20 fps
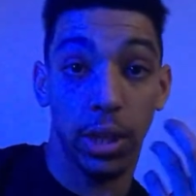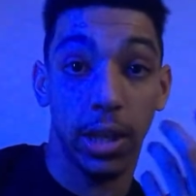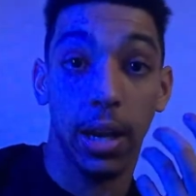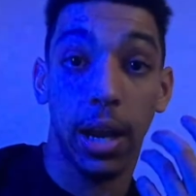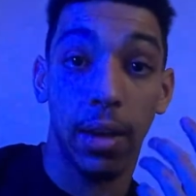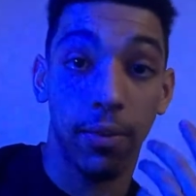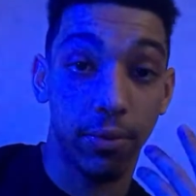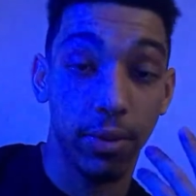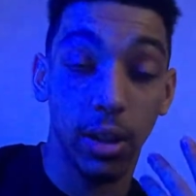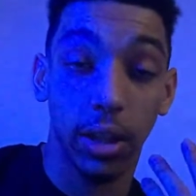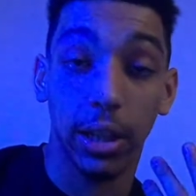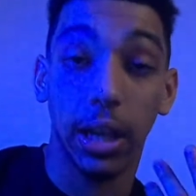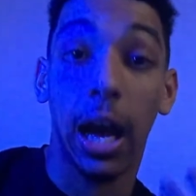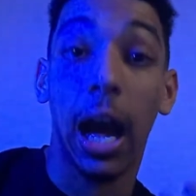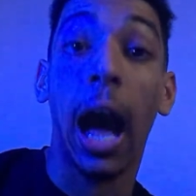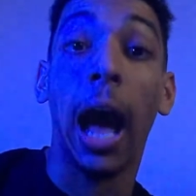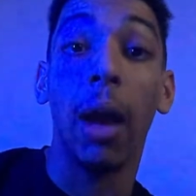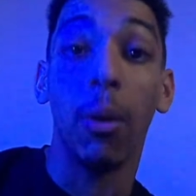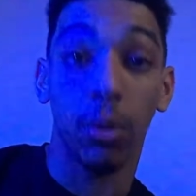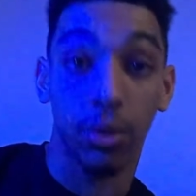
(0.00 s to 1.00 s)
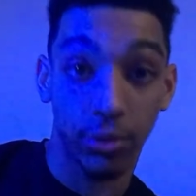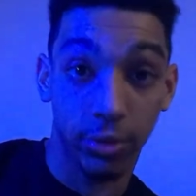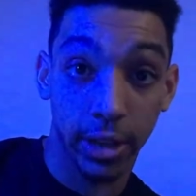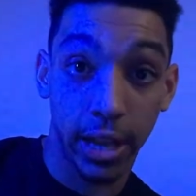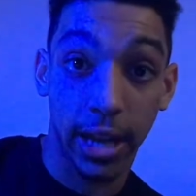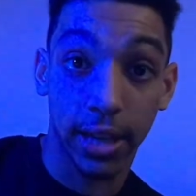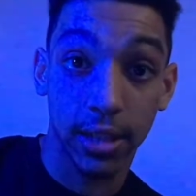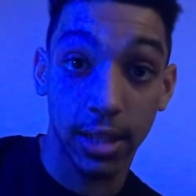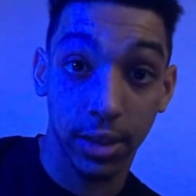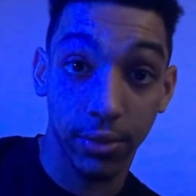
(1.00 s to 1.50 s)
that. I feel like I would
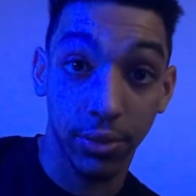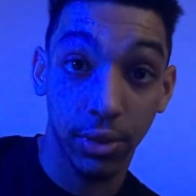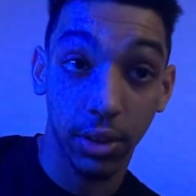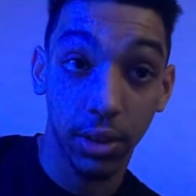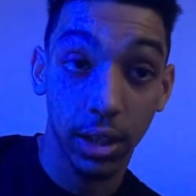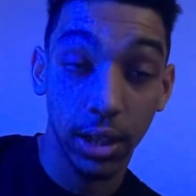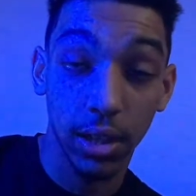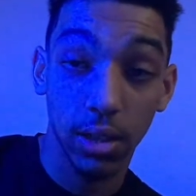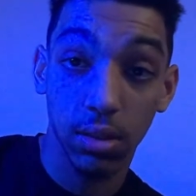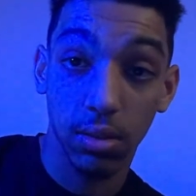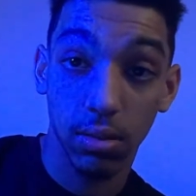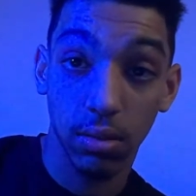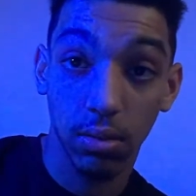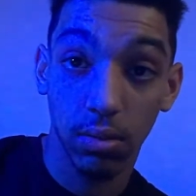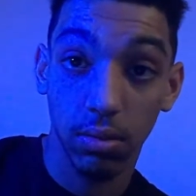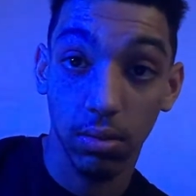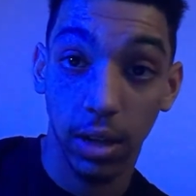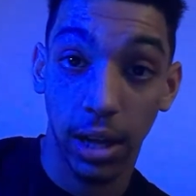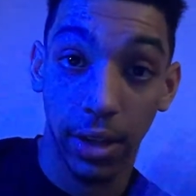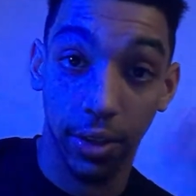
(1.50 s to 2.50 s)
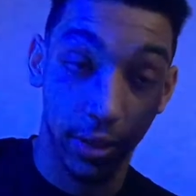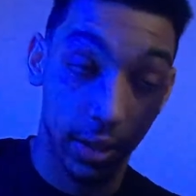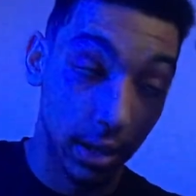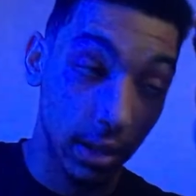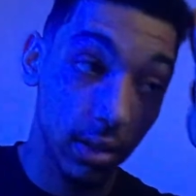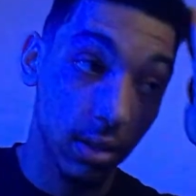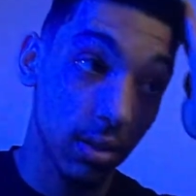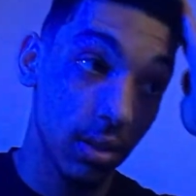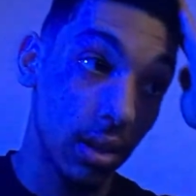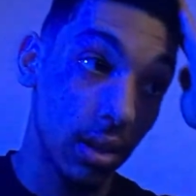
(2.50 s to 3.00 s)
react differently. I think,